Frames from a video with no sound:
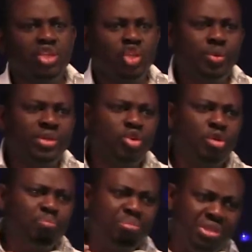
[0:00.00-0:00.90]
You will
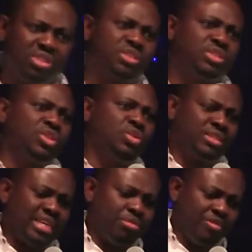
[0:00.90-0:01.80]
not miss your
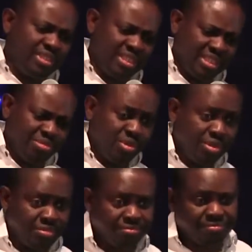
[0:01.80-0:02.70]
time of
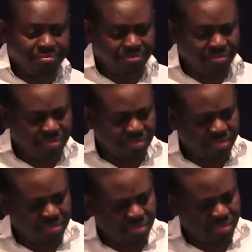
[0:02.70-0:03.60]
testimony.
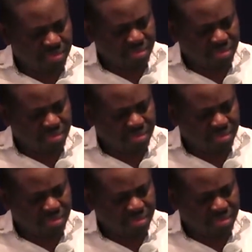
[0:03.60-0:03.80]
Hallelujah.